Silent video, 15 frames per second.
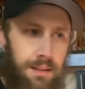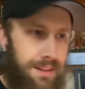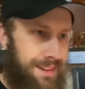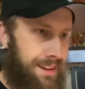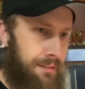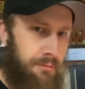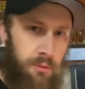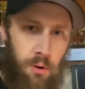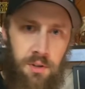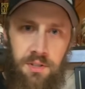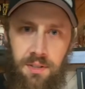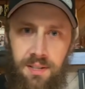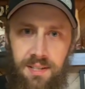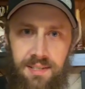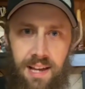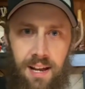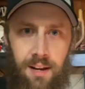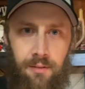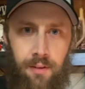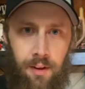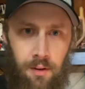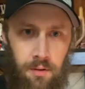Unfortunately, he's out
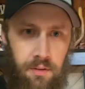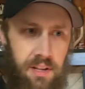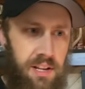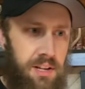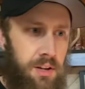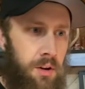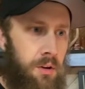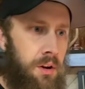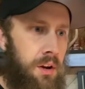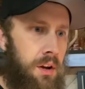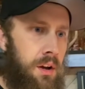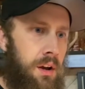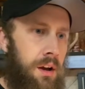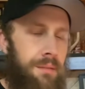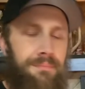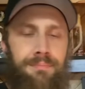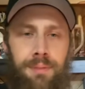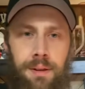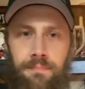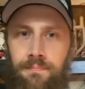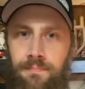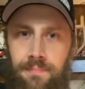of Il Nino.
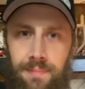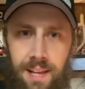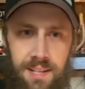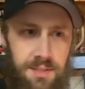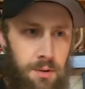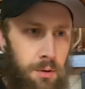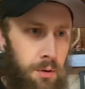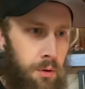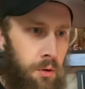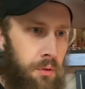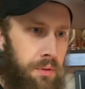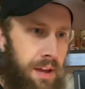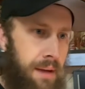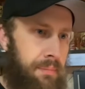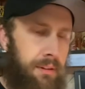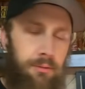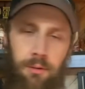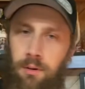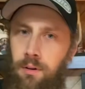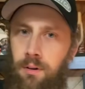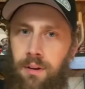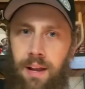But that's a whole topic
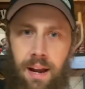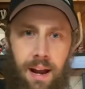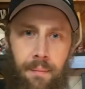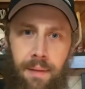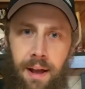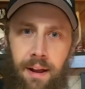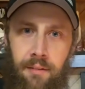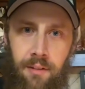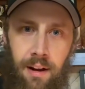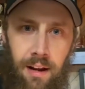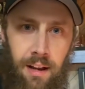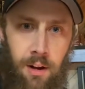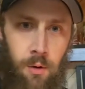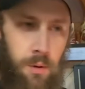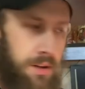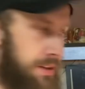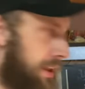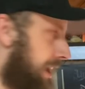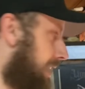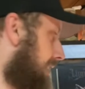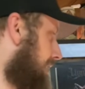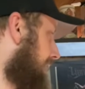and I'm not even going to go into
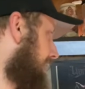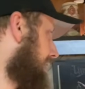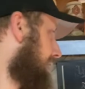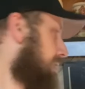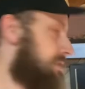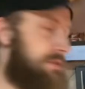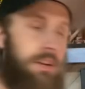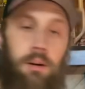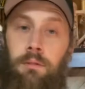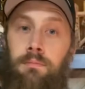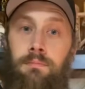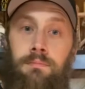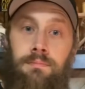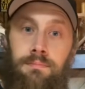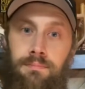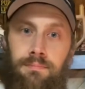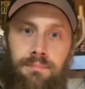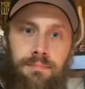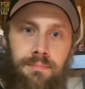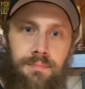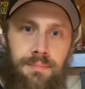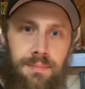it. So,
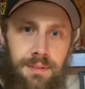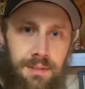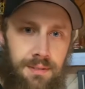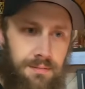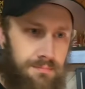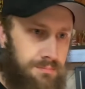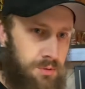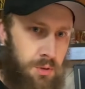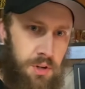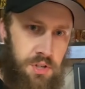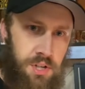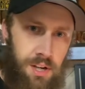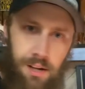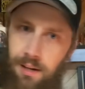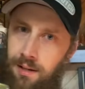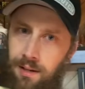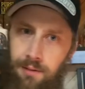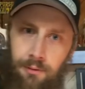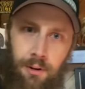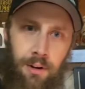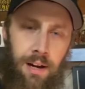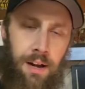Christian, if
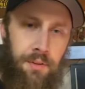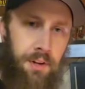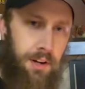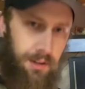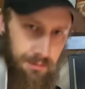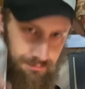you're out there,